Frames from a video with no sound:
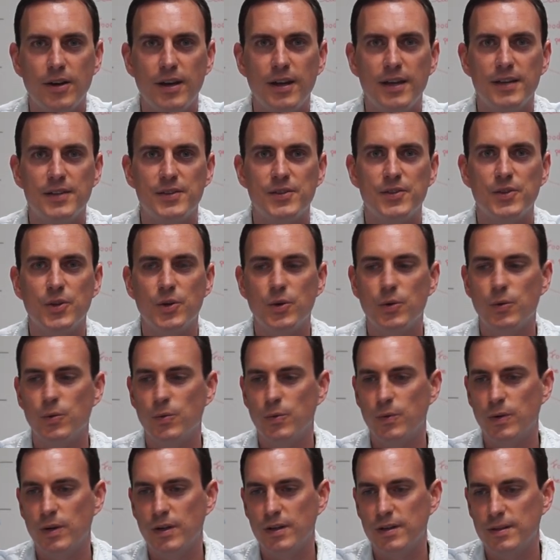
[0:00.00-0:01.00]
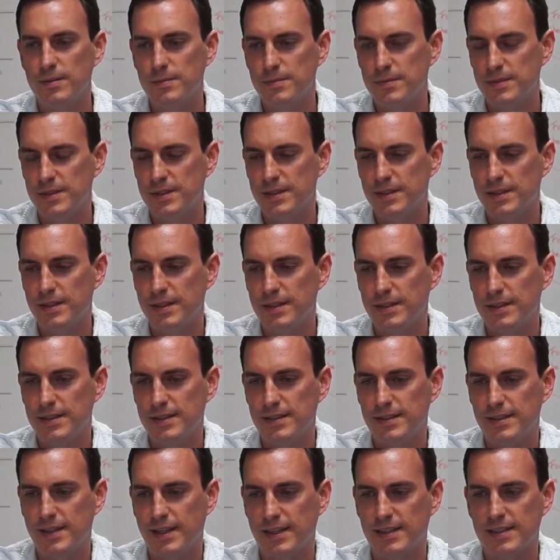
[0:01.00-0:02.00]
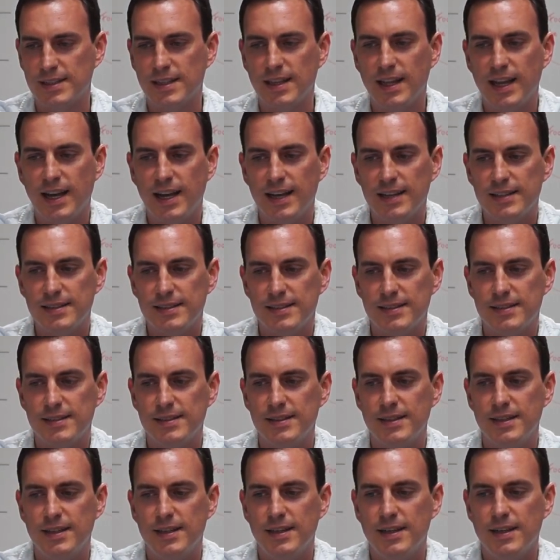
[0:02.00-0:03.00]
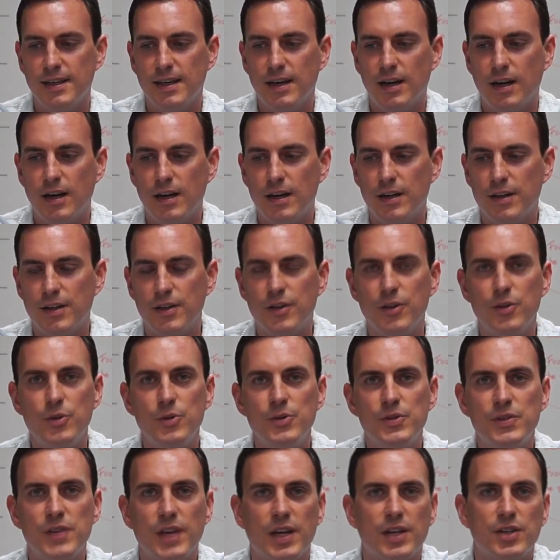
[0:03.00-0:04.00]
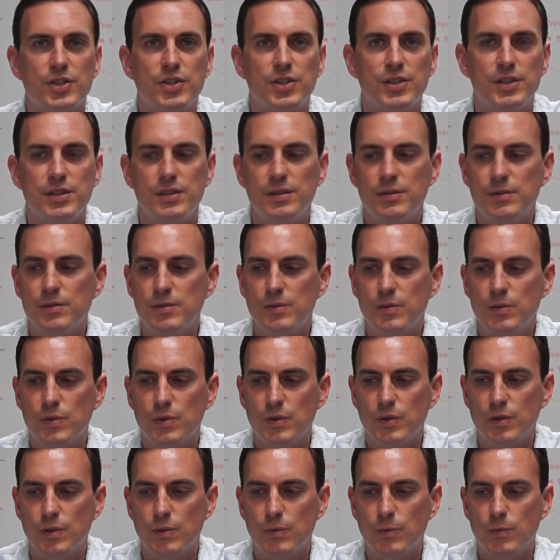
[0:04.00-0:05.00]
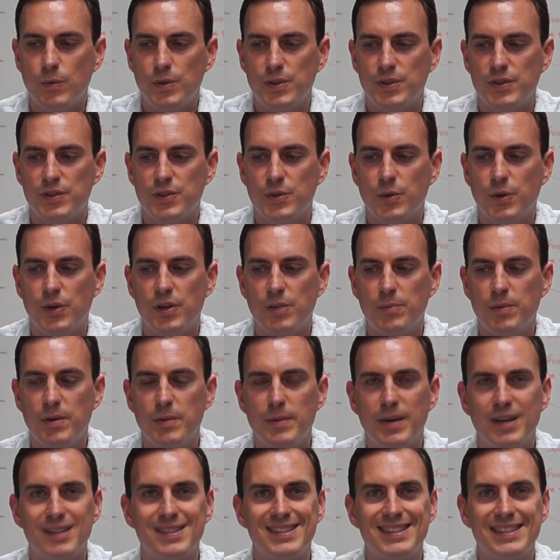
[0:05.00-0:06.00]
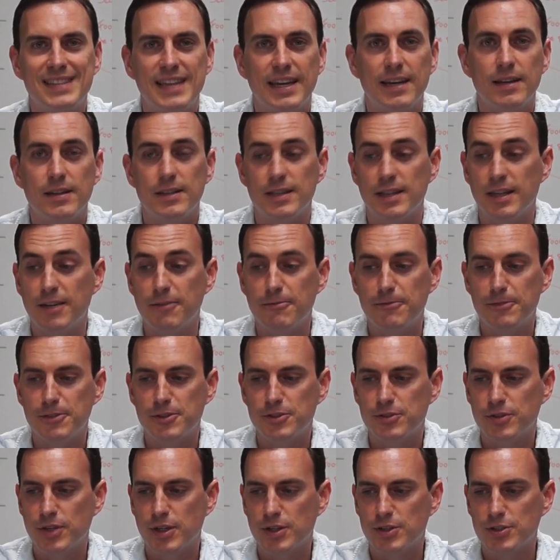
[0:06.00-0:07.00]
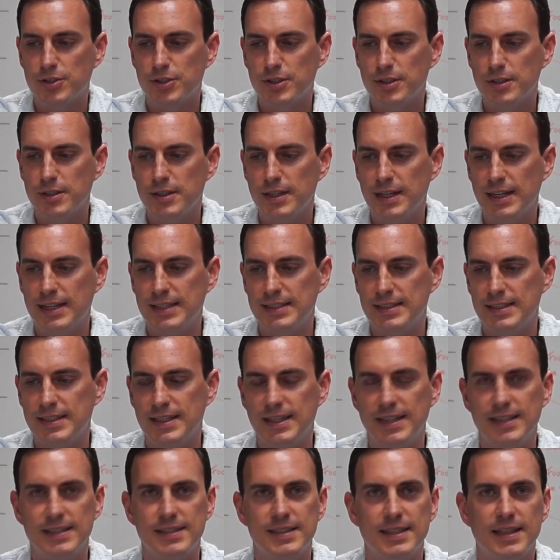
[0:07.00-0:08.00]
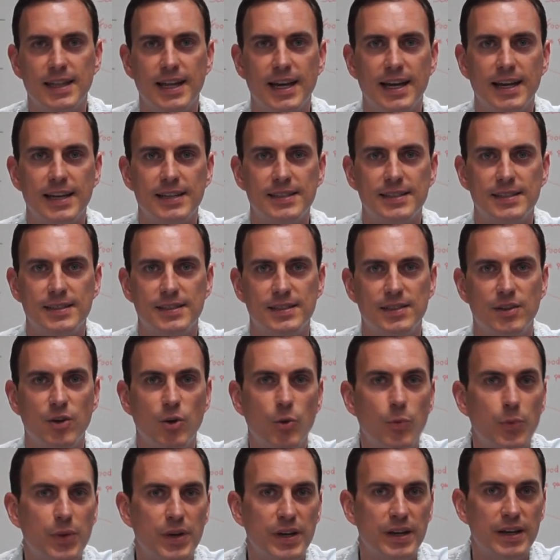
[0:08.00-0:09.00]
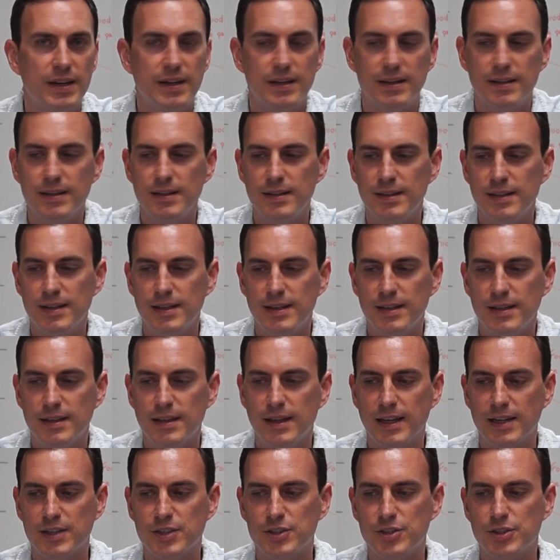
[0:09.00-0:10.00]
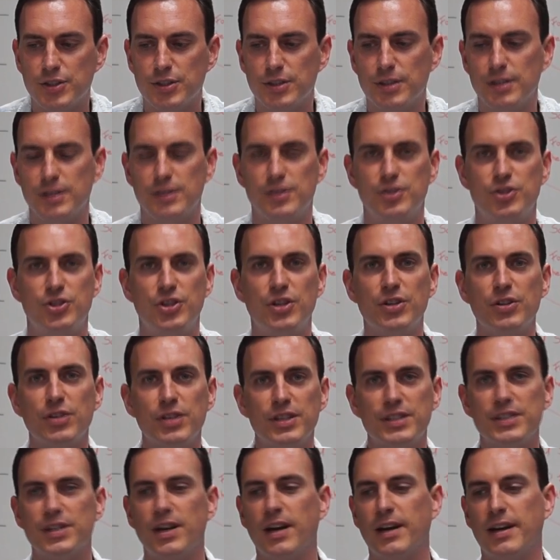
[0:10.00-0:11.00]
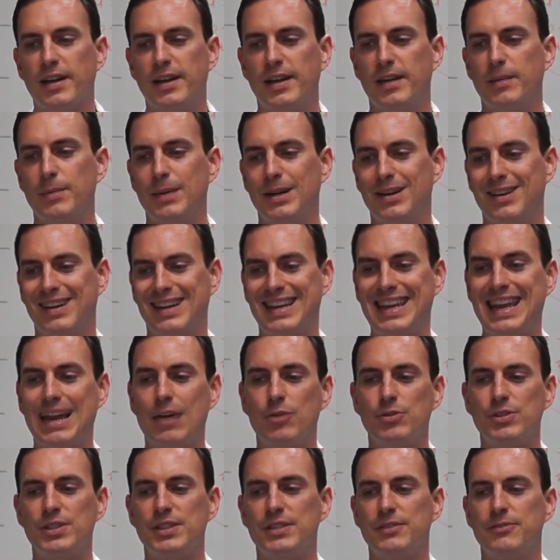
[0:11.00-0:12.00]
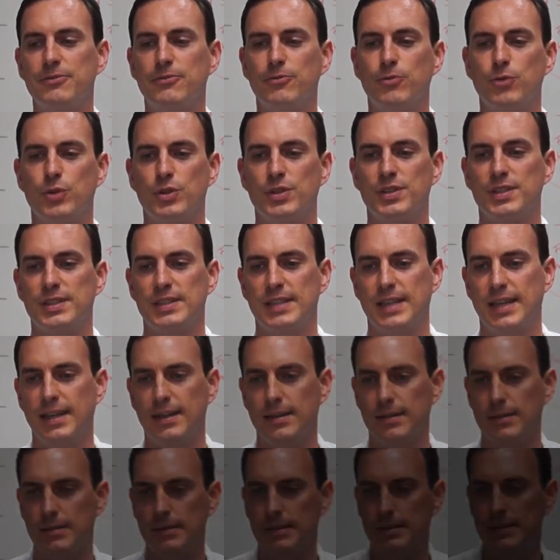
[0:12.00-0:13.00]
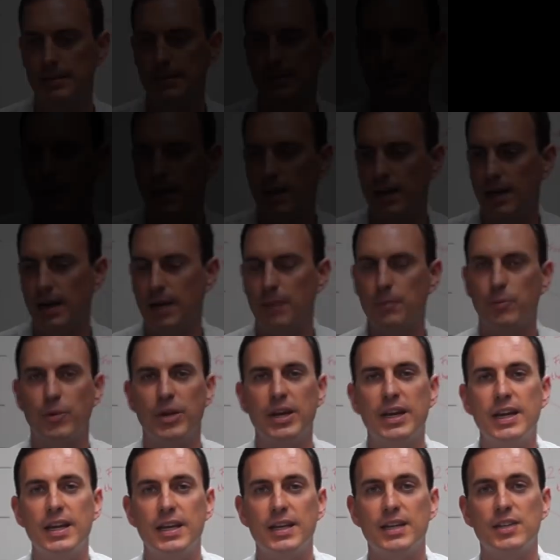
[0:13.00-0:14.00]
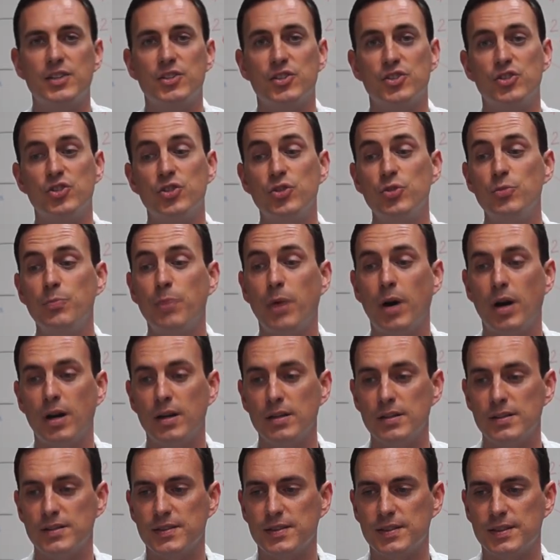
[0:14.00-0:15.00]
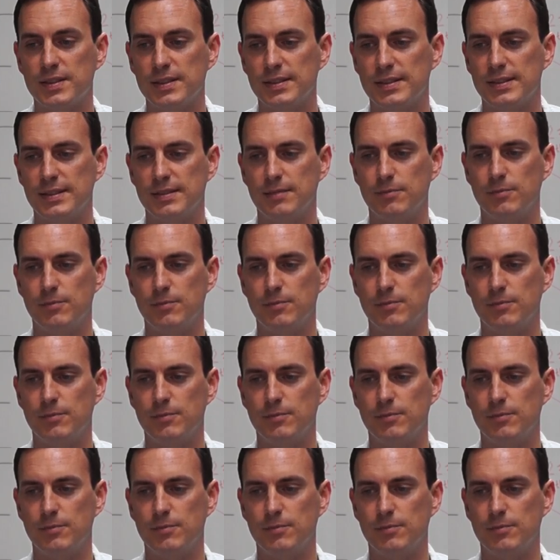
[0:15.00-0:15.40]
Okay, so welcome to this next class on a new section, which is going to be about scale and infrastructure. And today's class is an opening lecture generally talking about accounting for scale. I'm breaking it into two parts.